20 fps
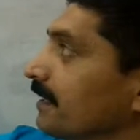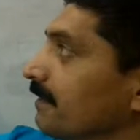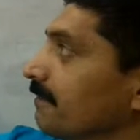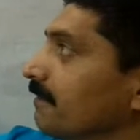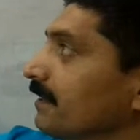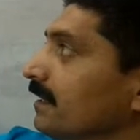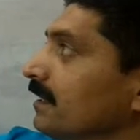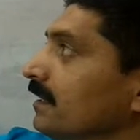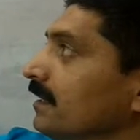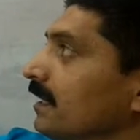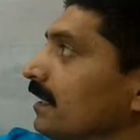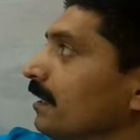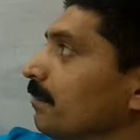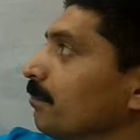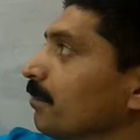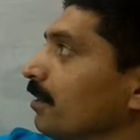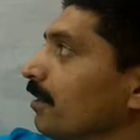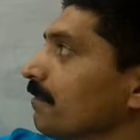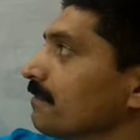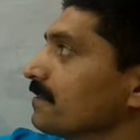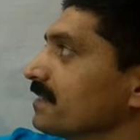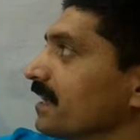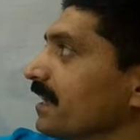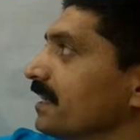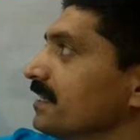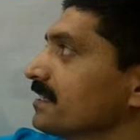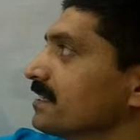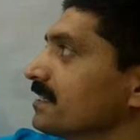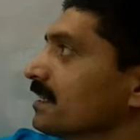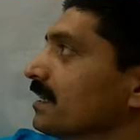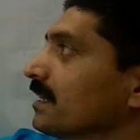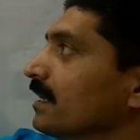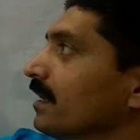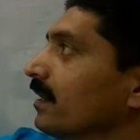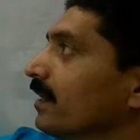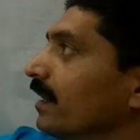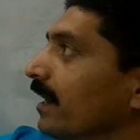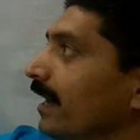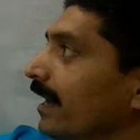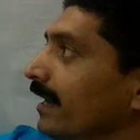given the number of sides
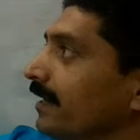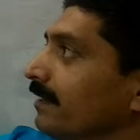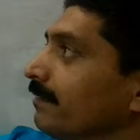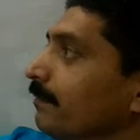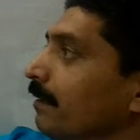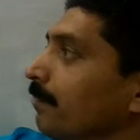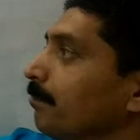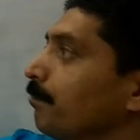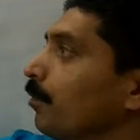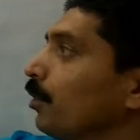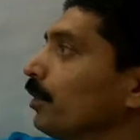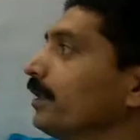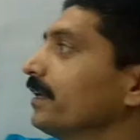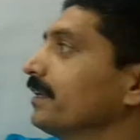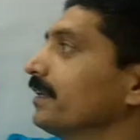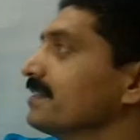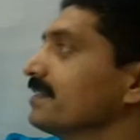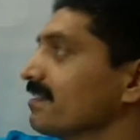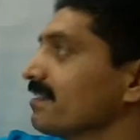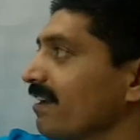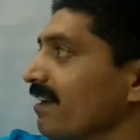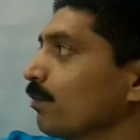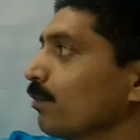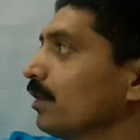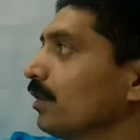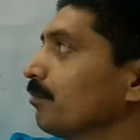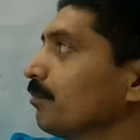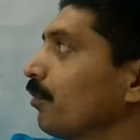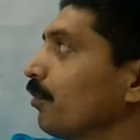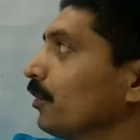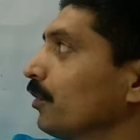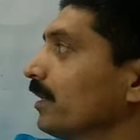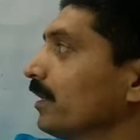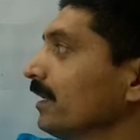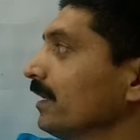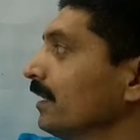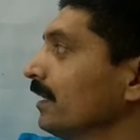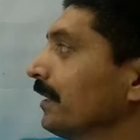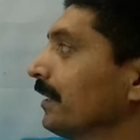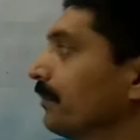and a polygon is a regular
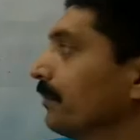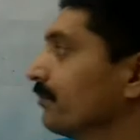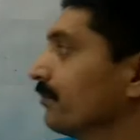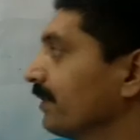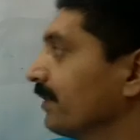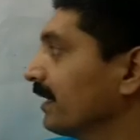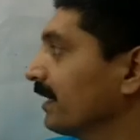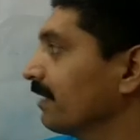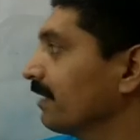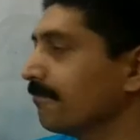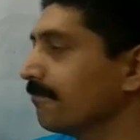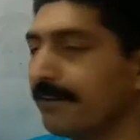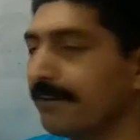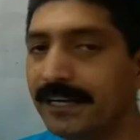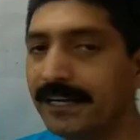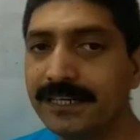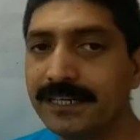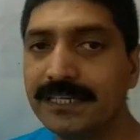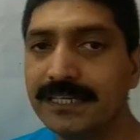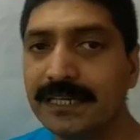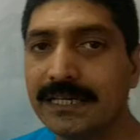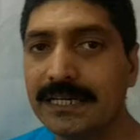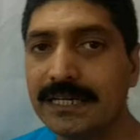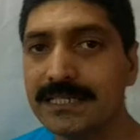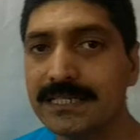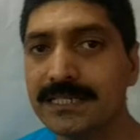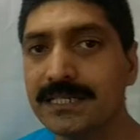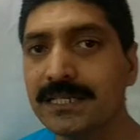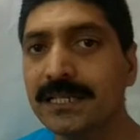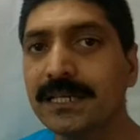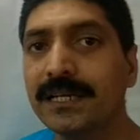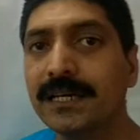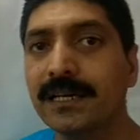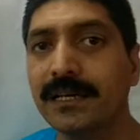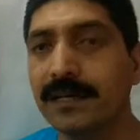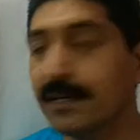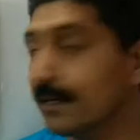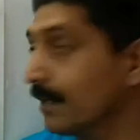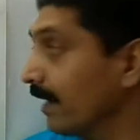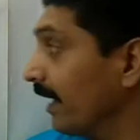polygon, we can find its
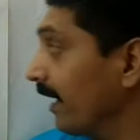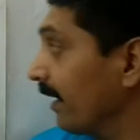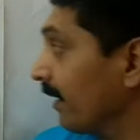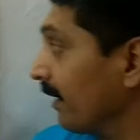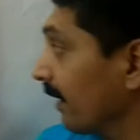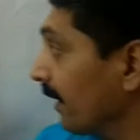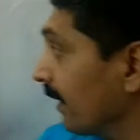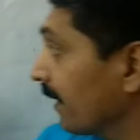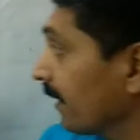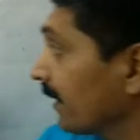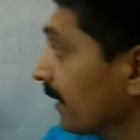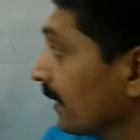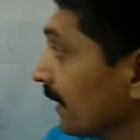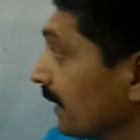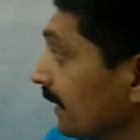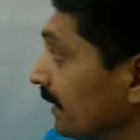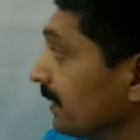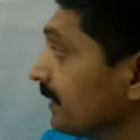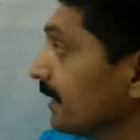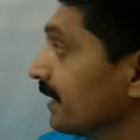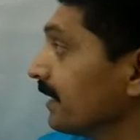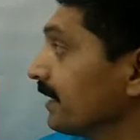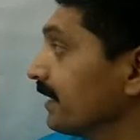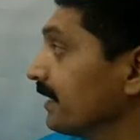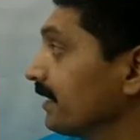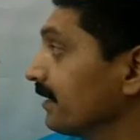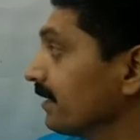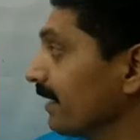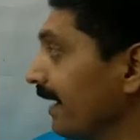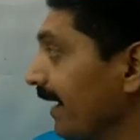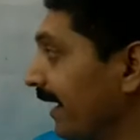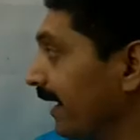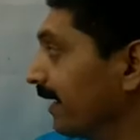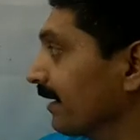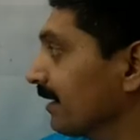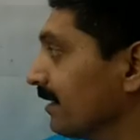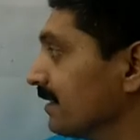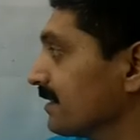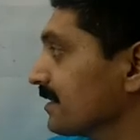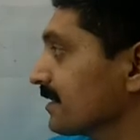interior
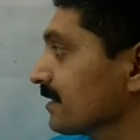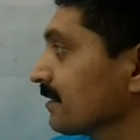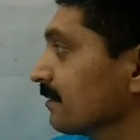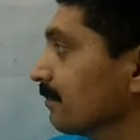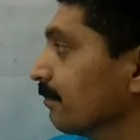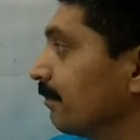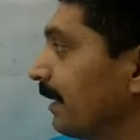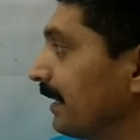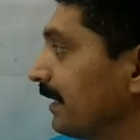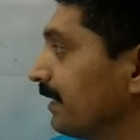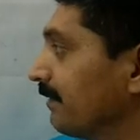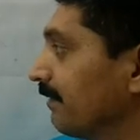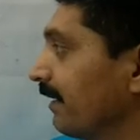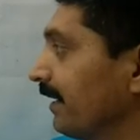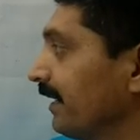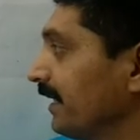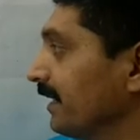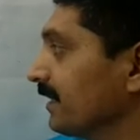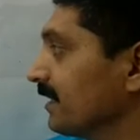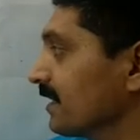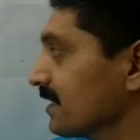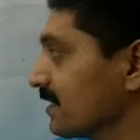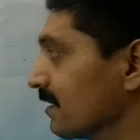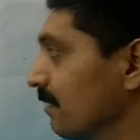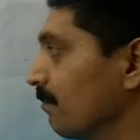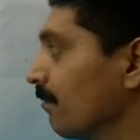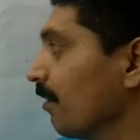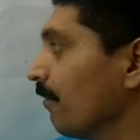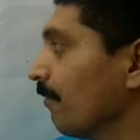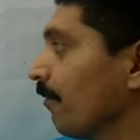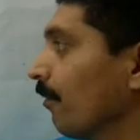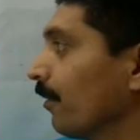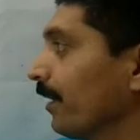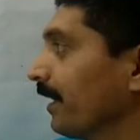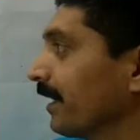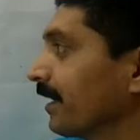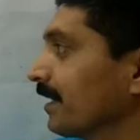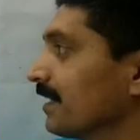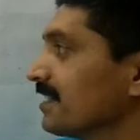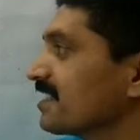angles by dividing the sum of all
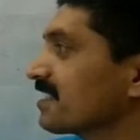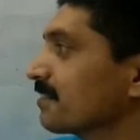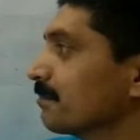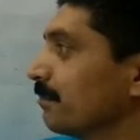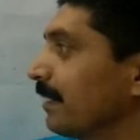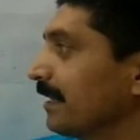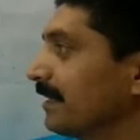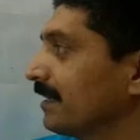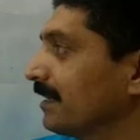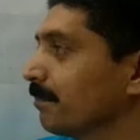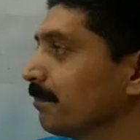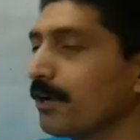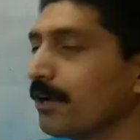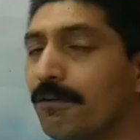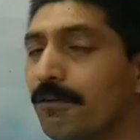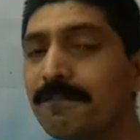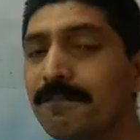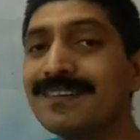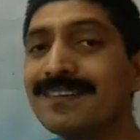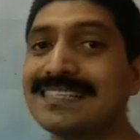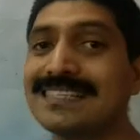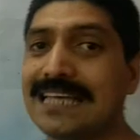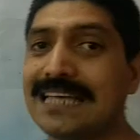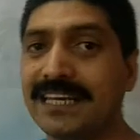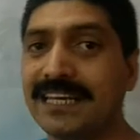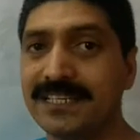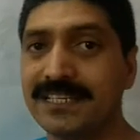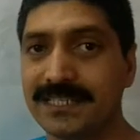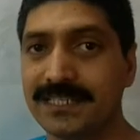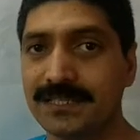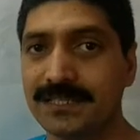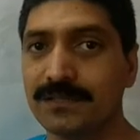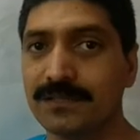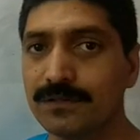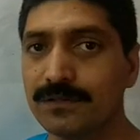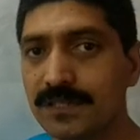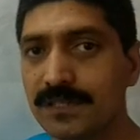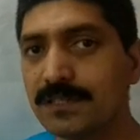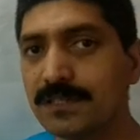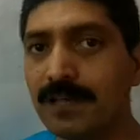angles by number of sides.
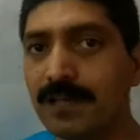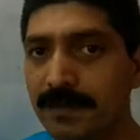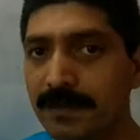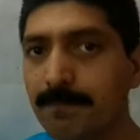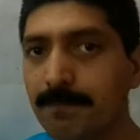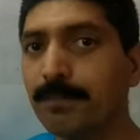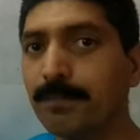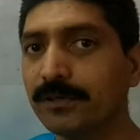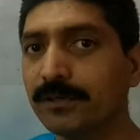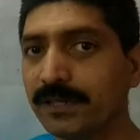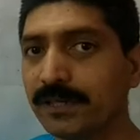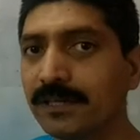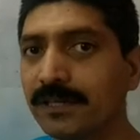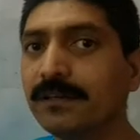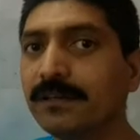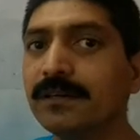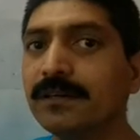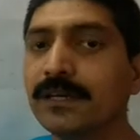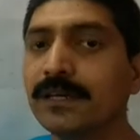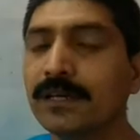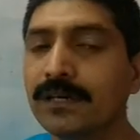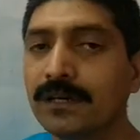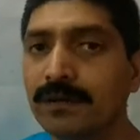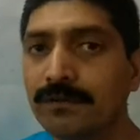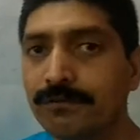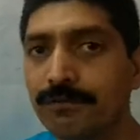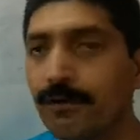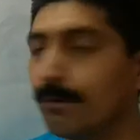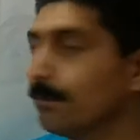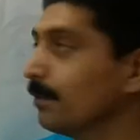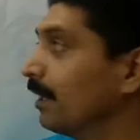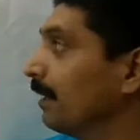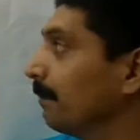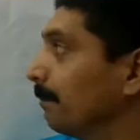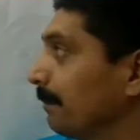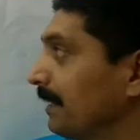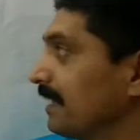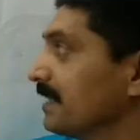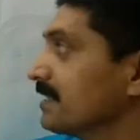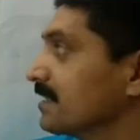So this is an important
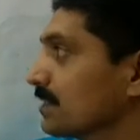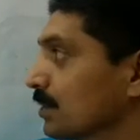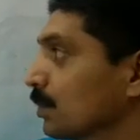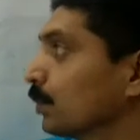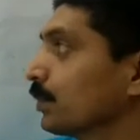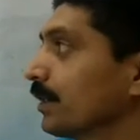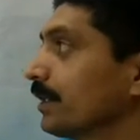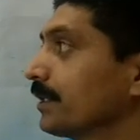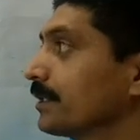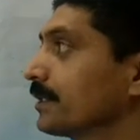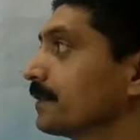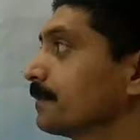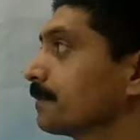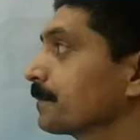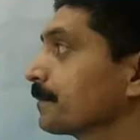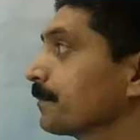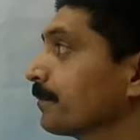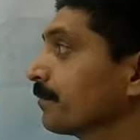formula, please note it.